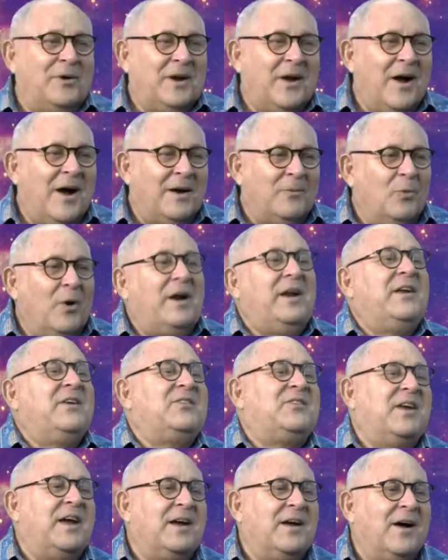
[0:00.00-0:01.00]
on? What
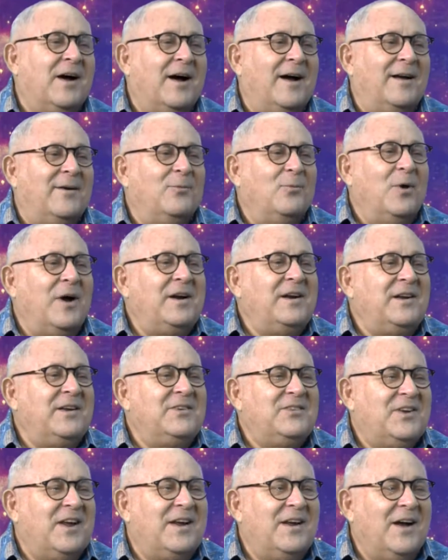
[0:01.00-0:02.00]
is AI? What
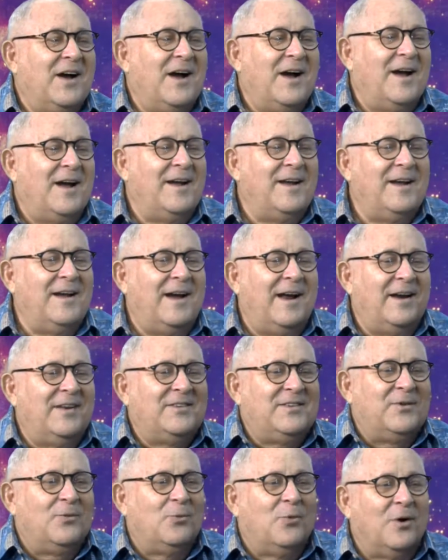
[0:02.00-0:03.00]
is AI? How
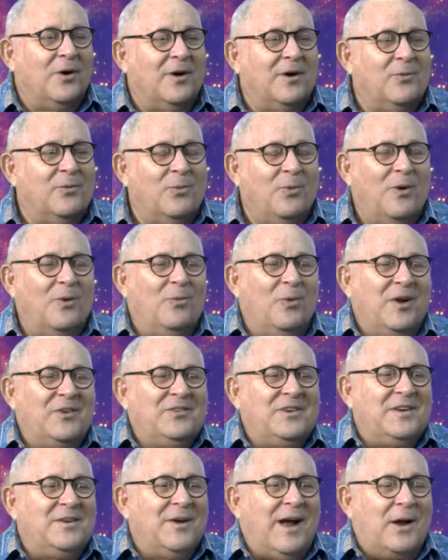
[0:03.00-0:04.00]
does it work?
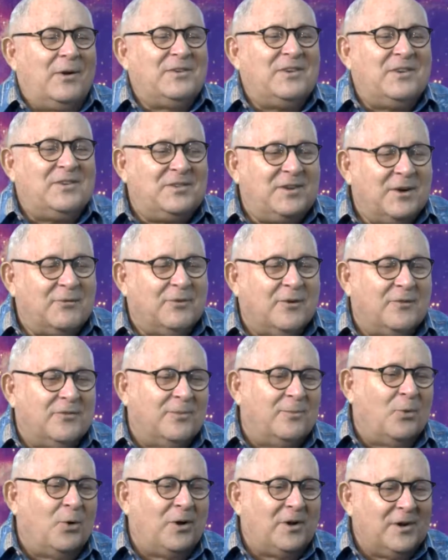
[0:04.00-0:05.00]
How does it differ
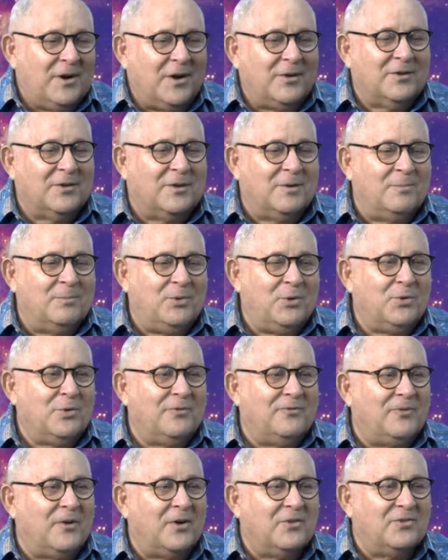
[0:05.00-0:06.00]
from all the other
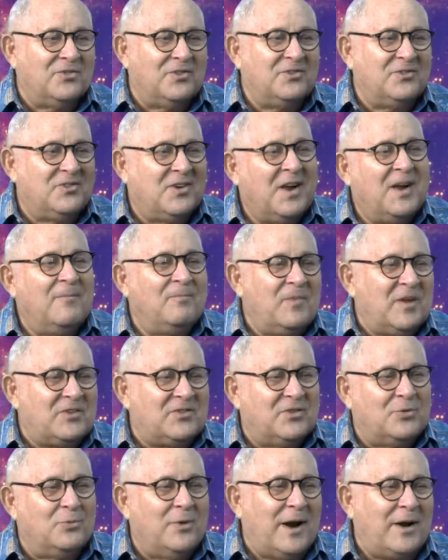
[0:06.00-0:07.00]
computer functions that
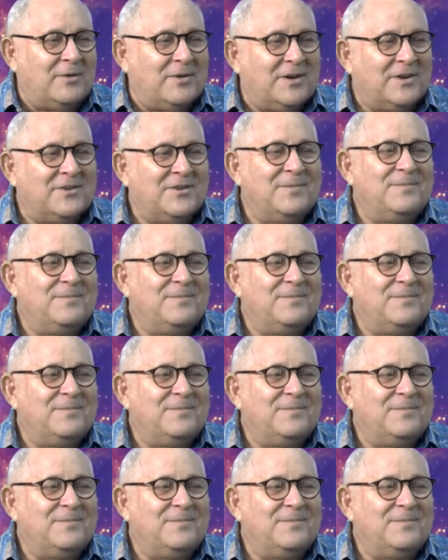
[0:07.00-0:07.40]
surround us?